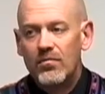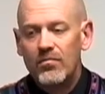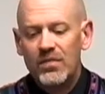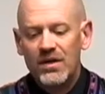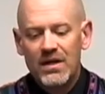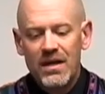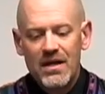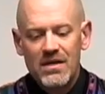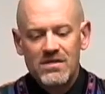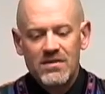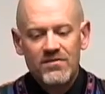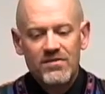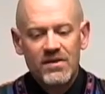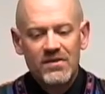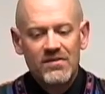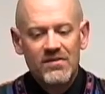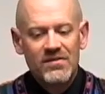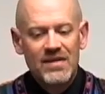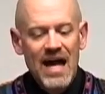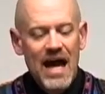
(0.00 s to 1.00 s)
Because if
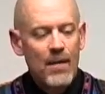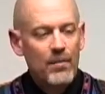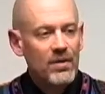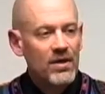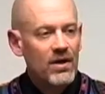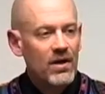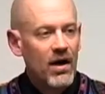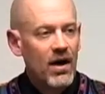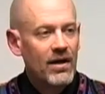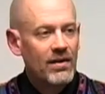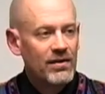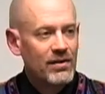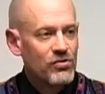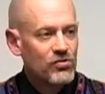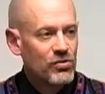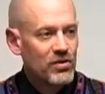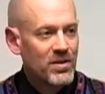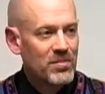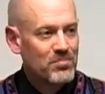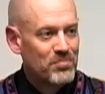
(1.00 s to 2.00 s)
this is happening on
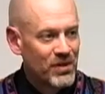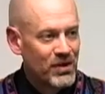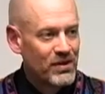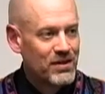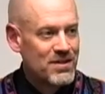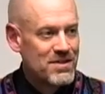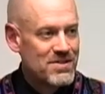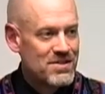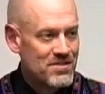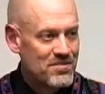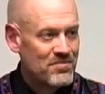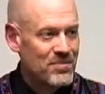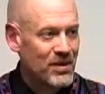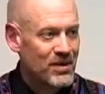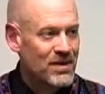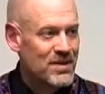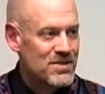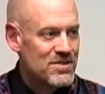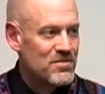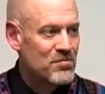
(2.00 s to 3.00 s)
literally billions and
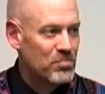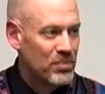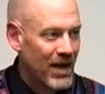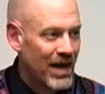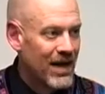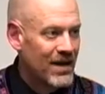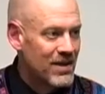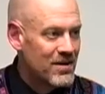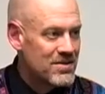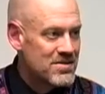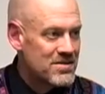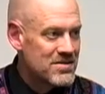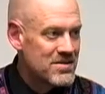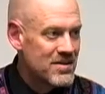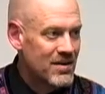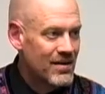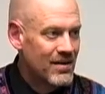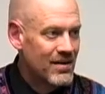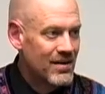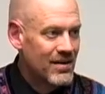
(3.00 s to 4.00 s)
billions of
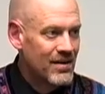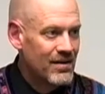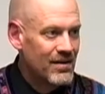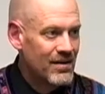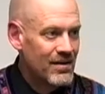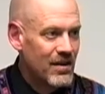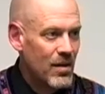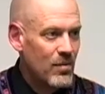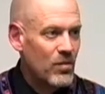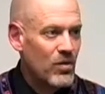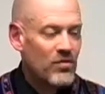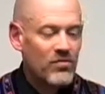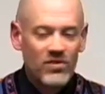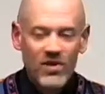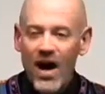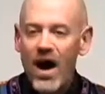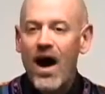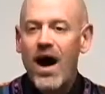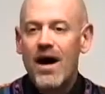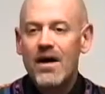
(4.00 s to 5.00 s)
planets, the number
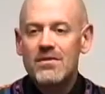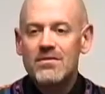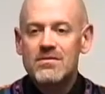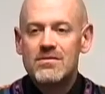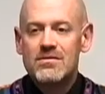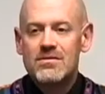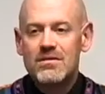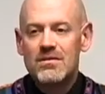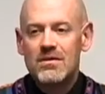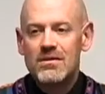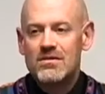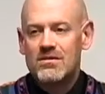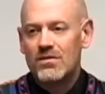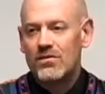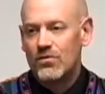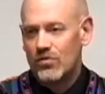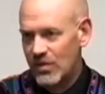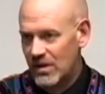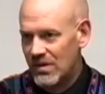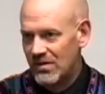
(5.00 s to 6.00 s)
of gods is
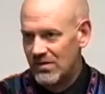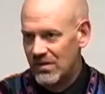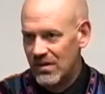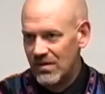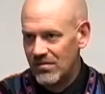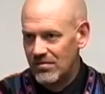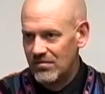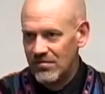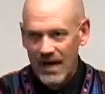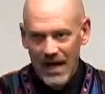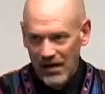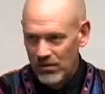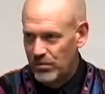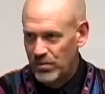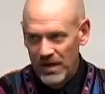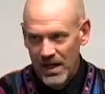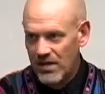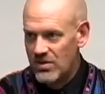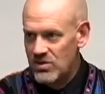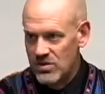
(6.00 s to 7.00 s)
increasing
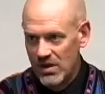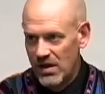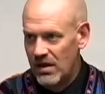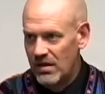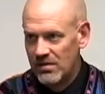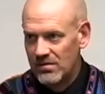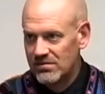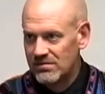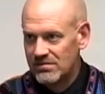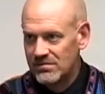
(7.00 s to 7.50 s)
exponentially.